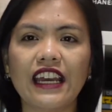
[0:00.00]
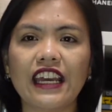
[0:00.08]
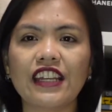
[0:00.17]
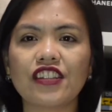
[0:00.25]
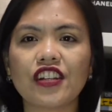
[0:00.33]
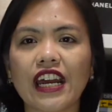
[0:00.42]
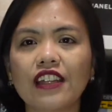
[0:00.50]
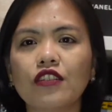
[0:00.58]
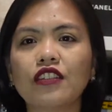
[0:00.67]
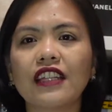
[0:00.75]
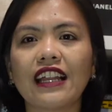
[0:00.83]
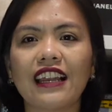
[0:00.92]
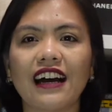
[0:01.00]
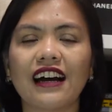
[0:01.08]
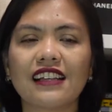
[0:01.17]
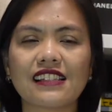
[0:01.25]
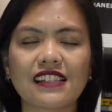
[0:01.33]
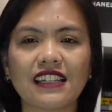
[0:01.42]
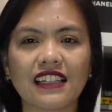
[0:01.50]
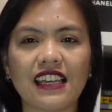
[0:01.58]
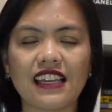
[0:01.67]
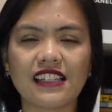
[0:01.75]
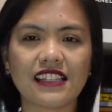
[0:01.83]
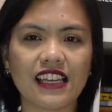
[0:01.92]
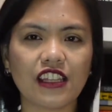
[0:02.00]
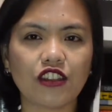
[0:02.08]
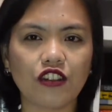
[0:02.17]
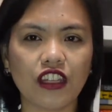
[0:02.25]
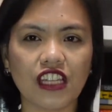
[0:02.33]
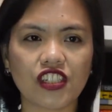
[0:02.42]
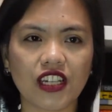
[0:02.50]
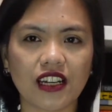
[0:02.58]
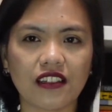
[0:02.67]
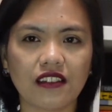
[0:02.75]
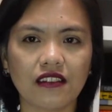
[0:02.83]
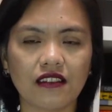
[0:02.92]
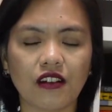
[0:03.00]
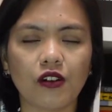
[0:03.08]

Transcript: he tried to tell us that he's Indonesian,